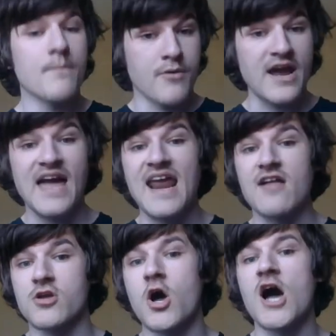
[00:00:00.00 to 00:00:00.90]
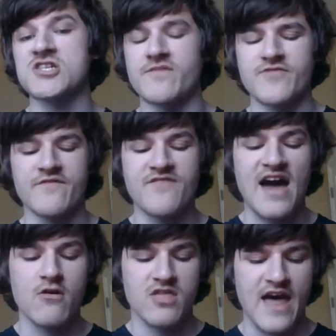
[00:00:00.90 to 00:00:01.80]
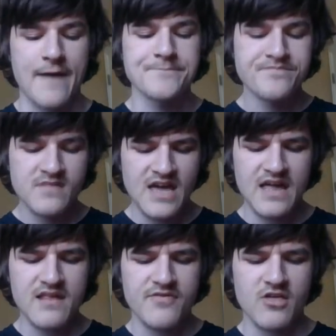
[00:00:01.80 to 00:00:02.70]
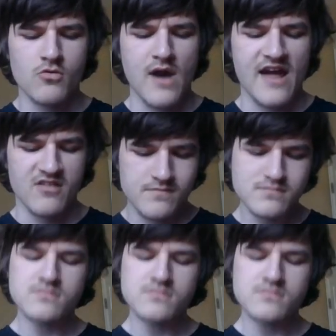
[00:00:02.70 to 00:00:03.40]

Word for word: bringing out the caution for the final time in this race.